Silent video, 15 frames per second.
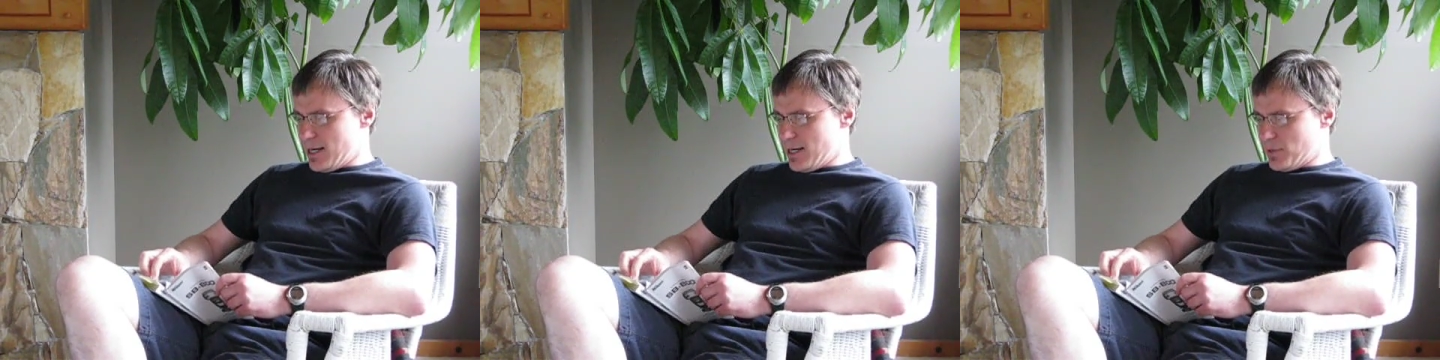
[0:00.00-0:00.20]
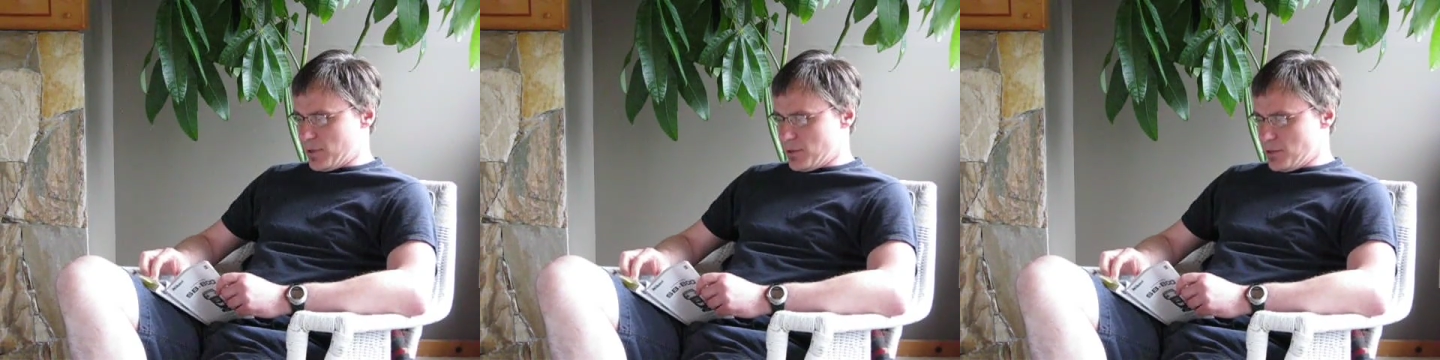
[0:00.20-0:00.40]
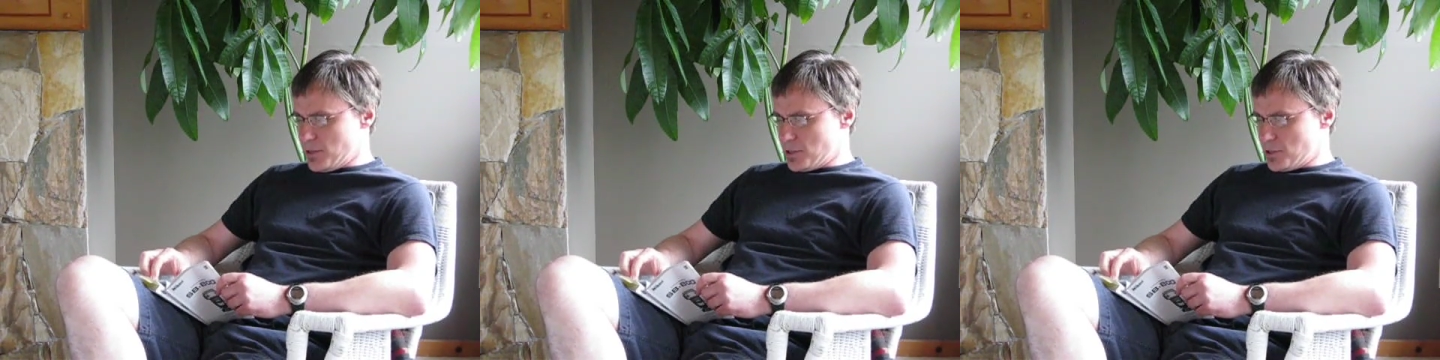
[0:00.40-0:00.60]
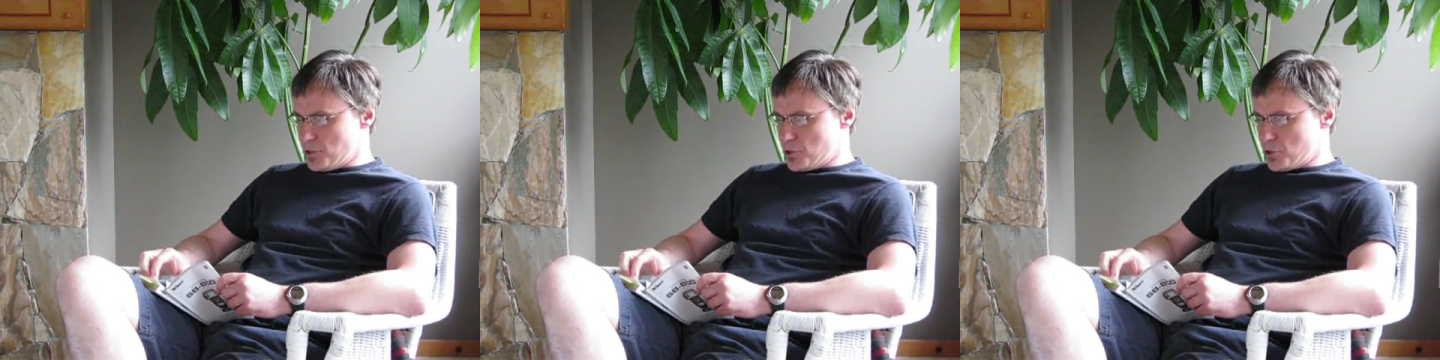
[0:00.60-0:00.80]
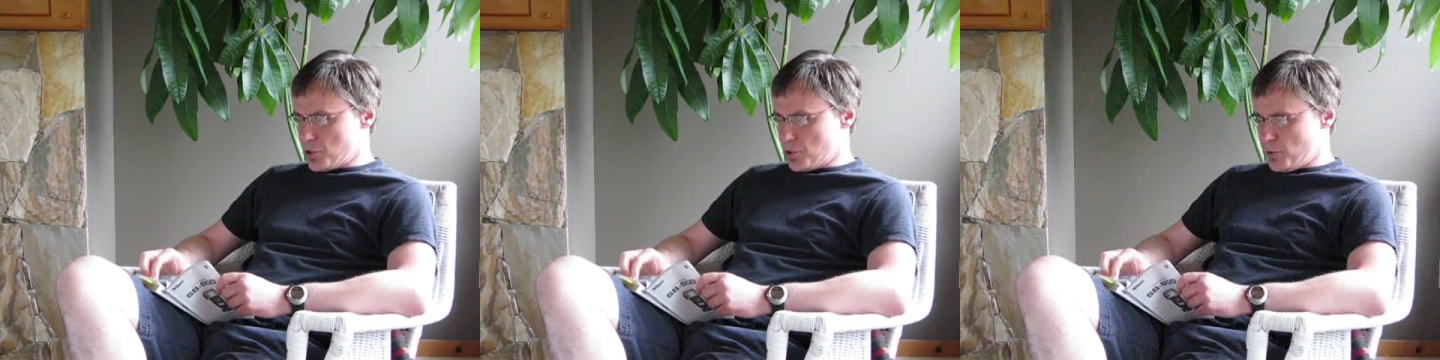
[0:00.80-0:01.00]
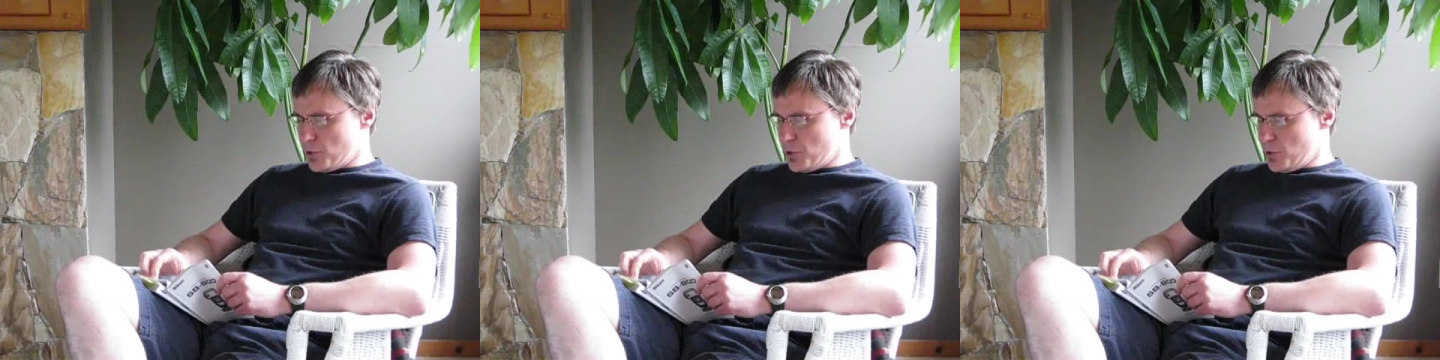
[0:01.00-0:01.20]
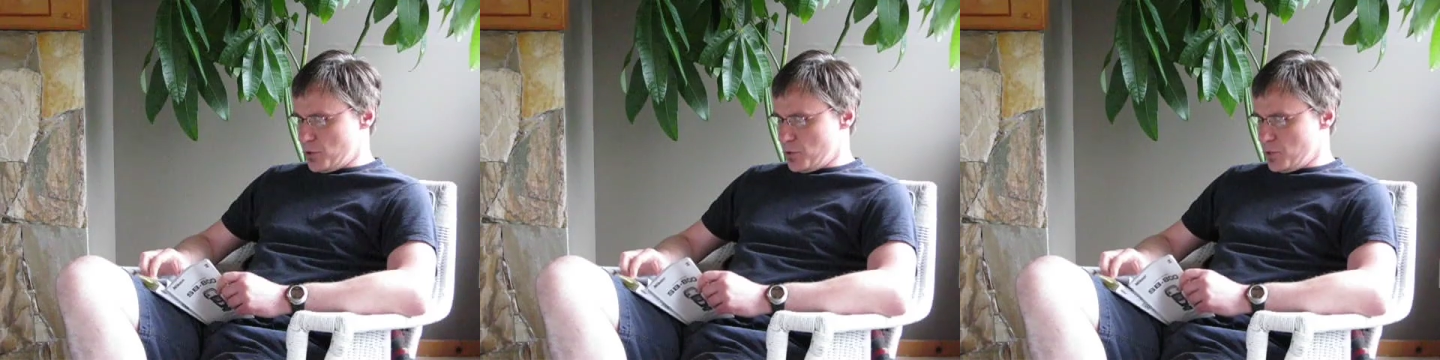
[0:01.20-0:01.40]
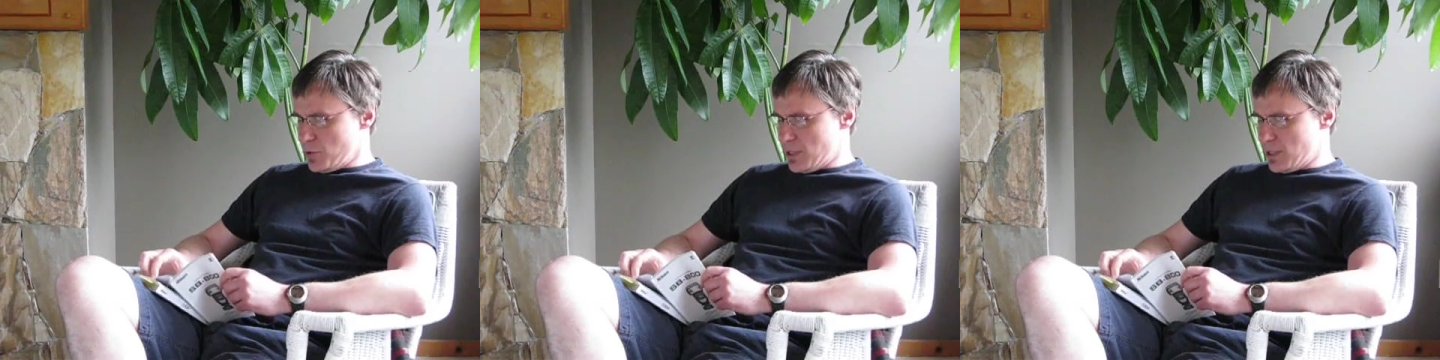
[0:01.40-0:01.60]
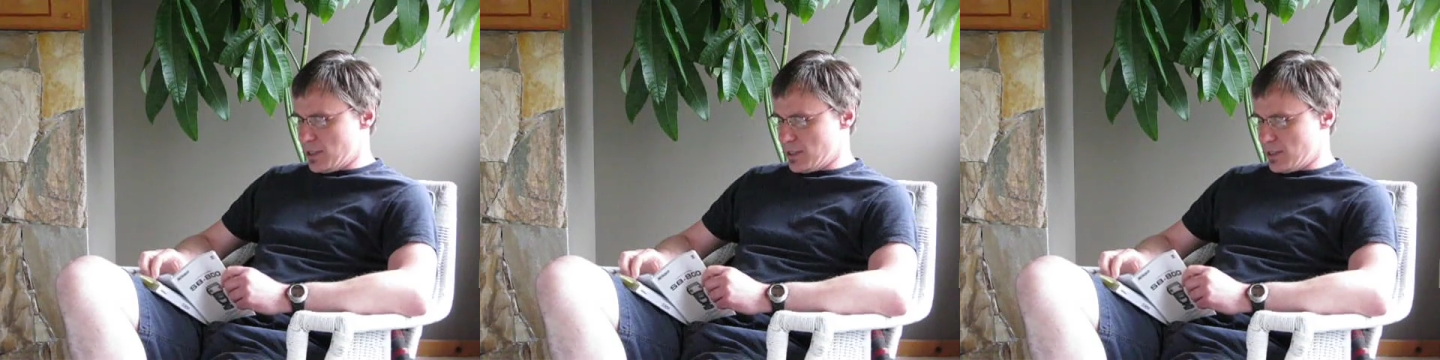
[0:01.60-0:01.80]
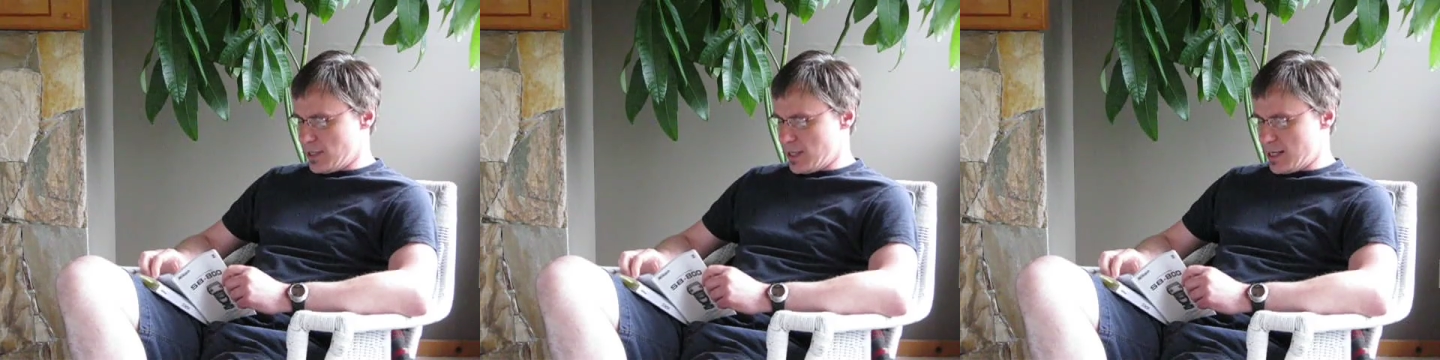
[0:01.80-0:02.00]
I am going to show you
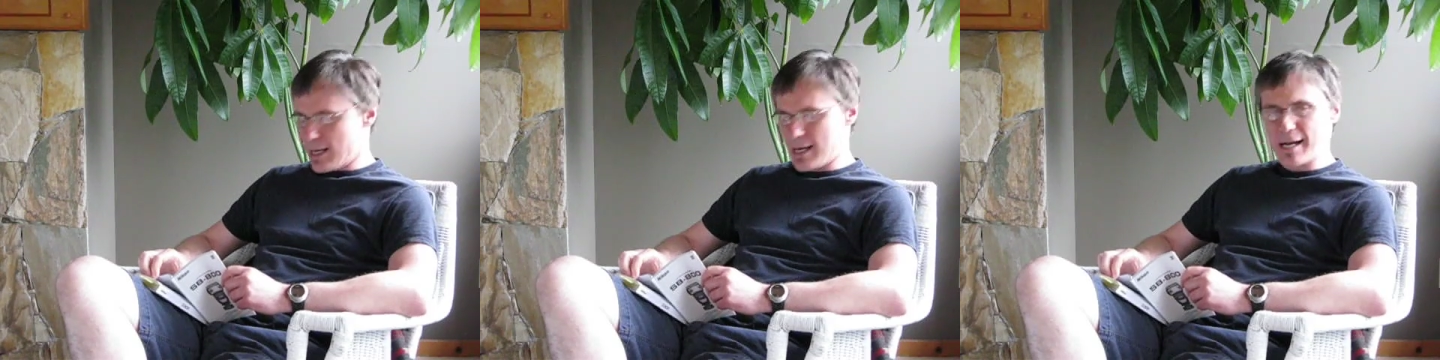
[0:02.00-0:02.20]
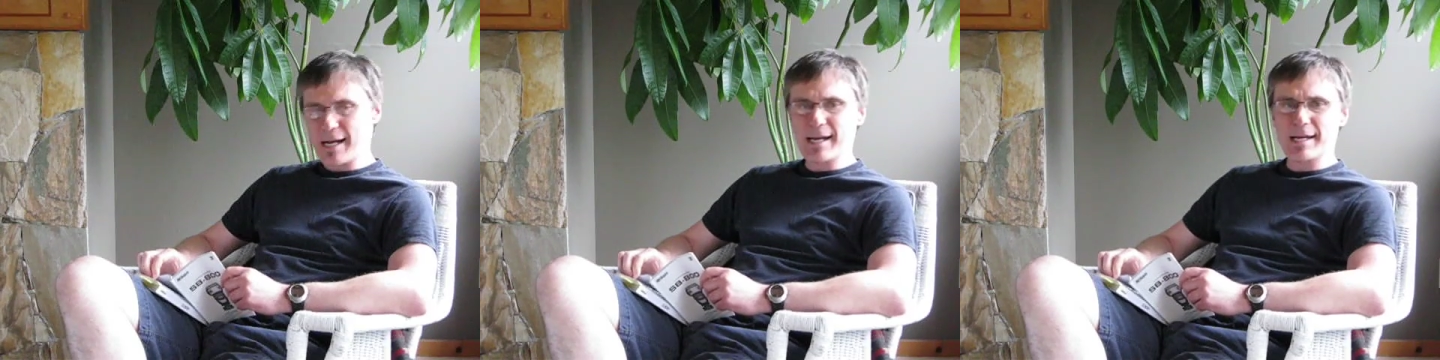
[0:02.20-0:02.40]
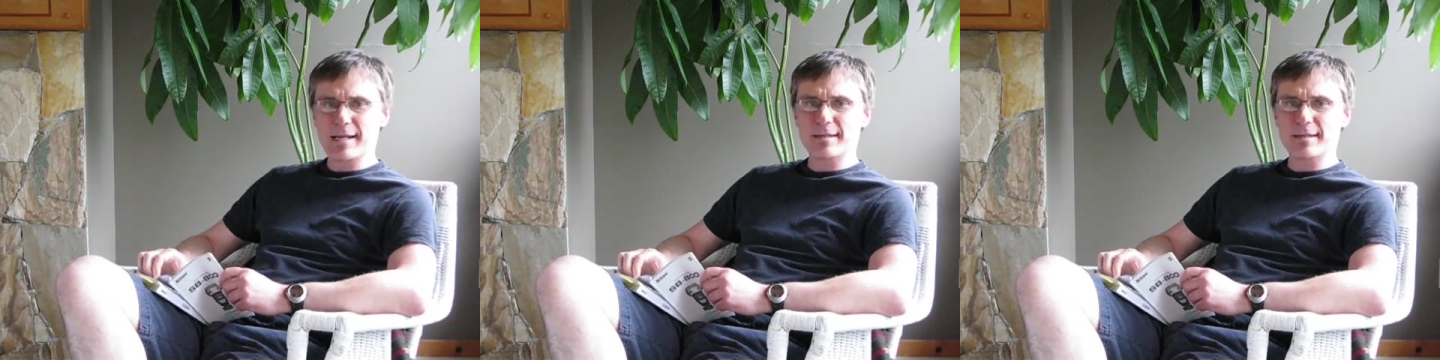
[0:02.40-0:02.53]
uh,